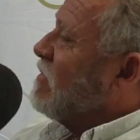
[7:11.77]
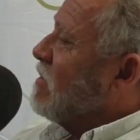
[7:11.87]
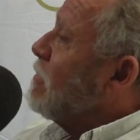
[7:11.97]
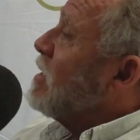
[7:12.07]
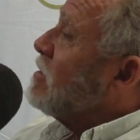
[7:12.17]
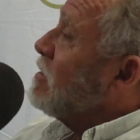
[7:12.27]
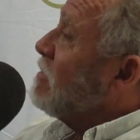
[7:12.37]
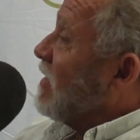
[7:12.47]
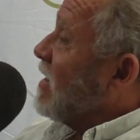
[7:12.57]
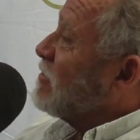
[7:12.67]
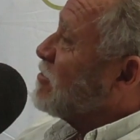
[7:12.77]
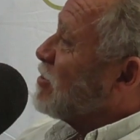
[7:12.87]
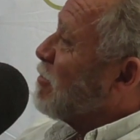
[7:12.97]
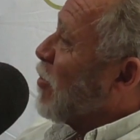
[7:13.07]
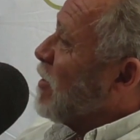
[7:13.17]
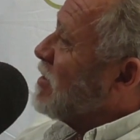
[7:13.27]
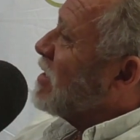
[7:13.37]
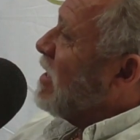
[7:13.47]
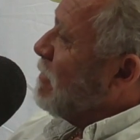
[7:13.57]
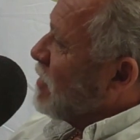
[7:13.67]
limited financial support to
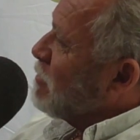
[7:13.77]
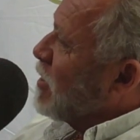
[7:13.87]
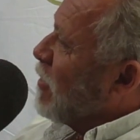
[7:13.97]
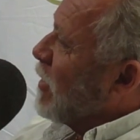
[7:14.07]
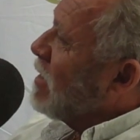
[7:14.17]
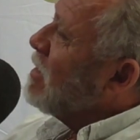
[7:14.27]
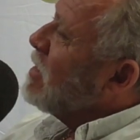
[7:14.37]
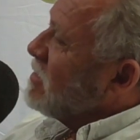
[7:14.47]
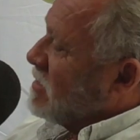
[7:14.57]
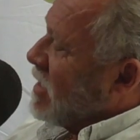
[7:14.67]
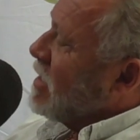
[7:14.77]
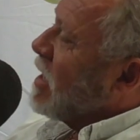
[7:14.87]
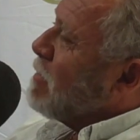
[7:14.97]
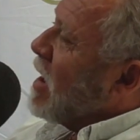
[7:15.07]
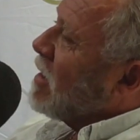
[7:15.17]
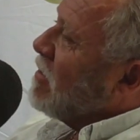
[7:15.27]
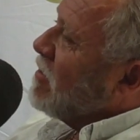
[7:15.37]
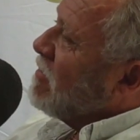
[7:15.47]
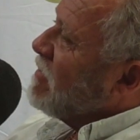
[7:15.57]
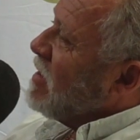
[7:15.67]
keep them going till they can get back on
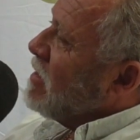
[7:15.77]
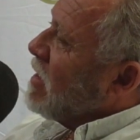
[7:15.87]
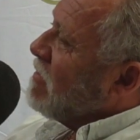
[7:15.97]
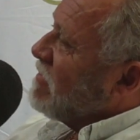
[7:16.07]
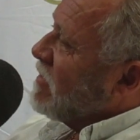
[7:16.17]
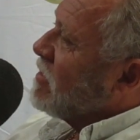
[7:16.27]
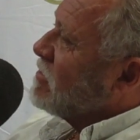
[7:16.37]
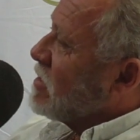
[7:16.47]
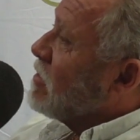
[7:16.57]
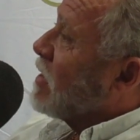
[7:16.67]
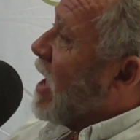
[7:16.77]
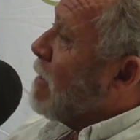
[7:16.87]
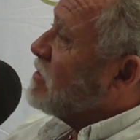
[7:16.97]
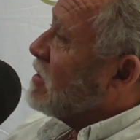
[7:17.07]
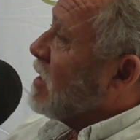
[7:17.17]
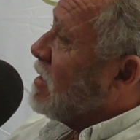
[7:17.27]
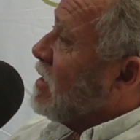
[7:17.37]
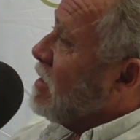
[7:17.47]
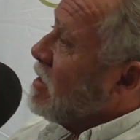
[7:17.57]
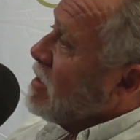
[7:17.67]
their feet and fill those little gaps that they
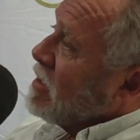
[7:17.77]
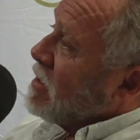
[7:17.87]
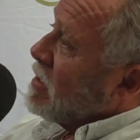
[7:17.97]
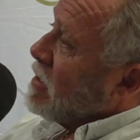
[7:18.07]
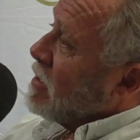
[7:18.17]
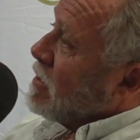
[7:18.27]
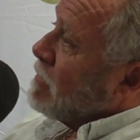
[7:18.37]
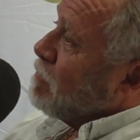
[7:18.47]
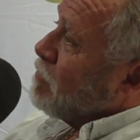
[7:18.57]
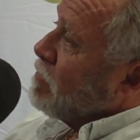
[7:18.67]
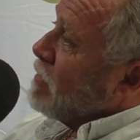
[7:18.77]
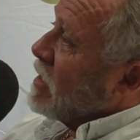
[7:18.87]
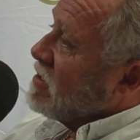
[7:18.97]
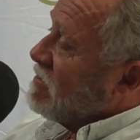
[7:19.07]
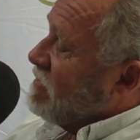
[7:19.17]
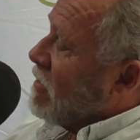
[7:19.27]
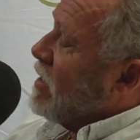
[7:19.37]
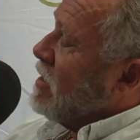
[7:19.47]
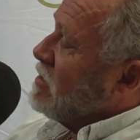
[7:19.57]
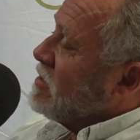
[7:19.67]
need. Because it's very
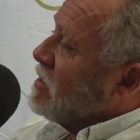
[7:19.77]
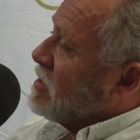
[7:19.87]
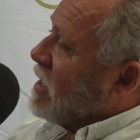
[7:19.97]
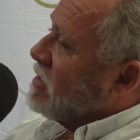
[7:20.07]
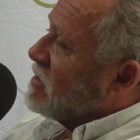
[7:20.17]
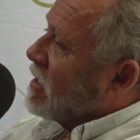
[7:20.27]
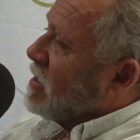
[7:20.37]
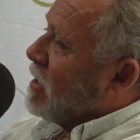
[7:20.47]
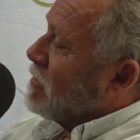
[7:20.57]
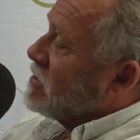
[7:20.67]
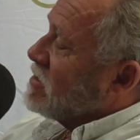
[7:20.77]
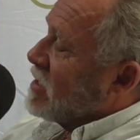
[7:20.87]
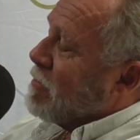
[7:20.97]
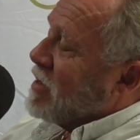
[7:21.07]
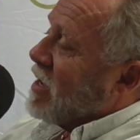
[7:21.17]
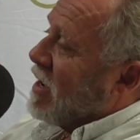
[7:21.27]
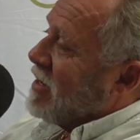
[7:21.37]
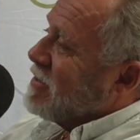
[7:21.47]
easy in today's economics to get behind.